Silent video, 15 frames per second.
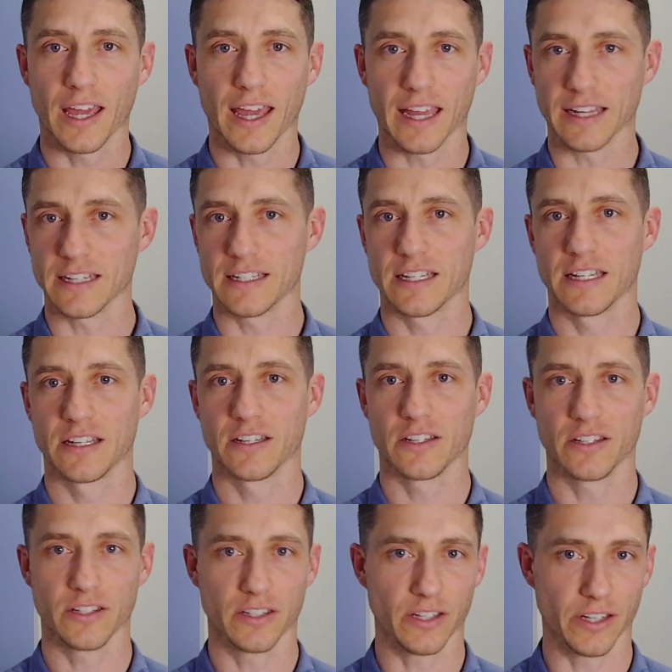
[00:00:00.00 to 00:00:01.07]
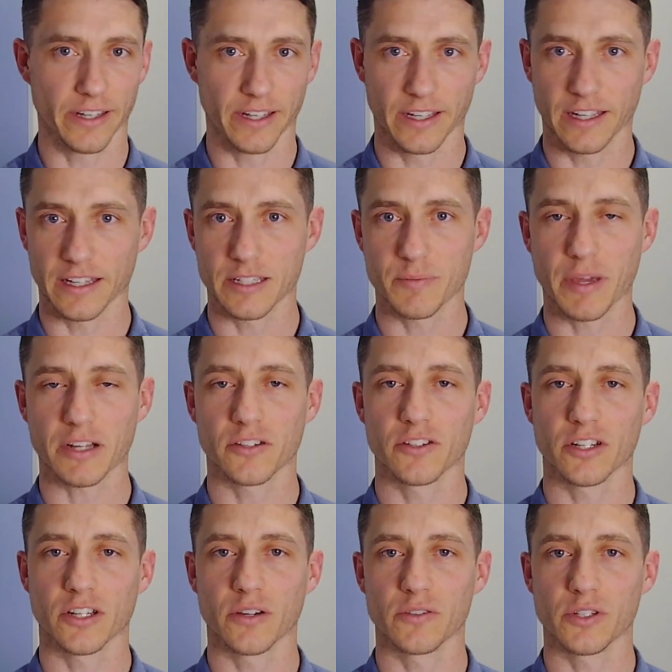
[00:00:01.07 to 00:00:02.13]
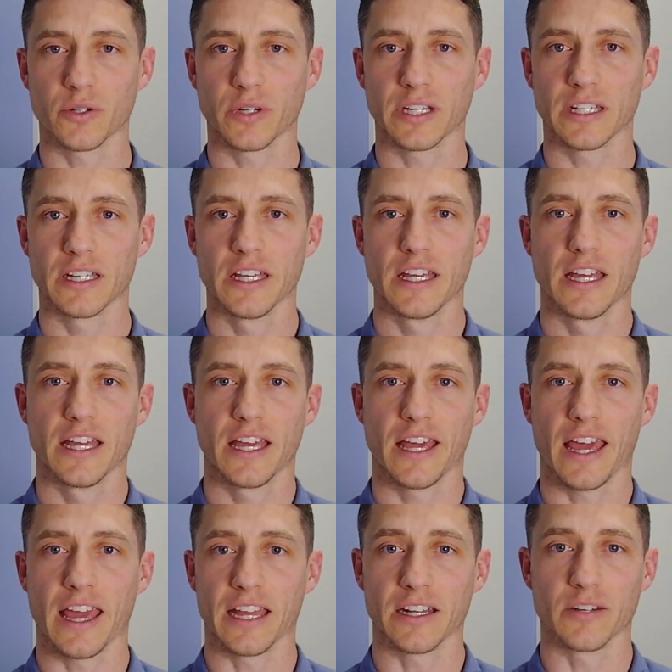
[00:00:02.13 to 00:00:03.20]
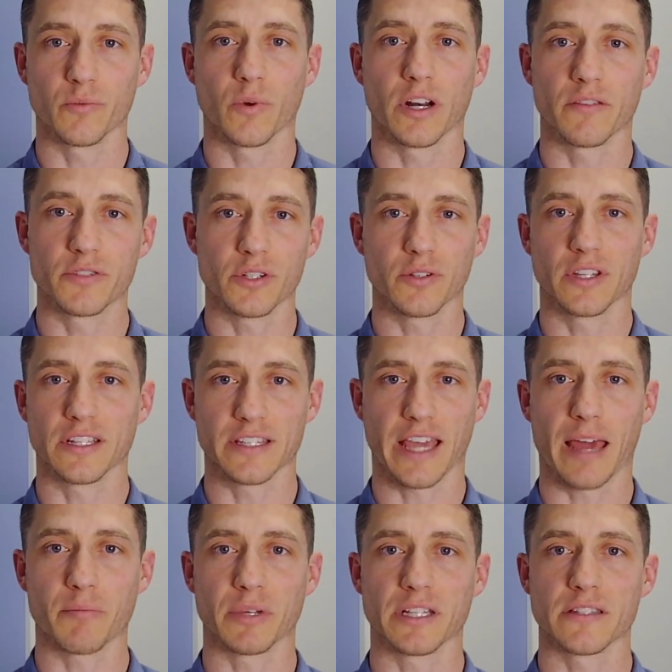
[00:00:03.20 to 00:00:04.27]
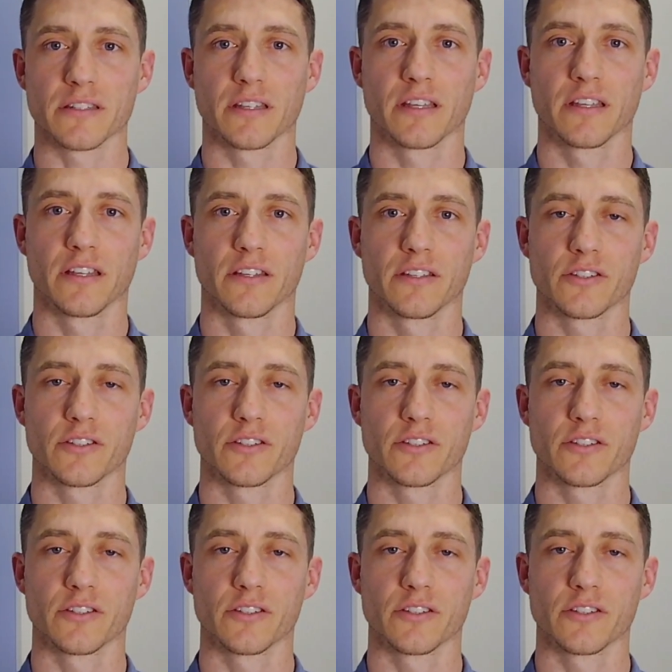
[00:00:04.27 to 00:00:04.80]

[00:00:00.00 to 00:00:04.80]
And you expect her to go do it, and one of two things happens.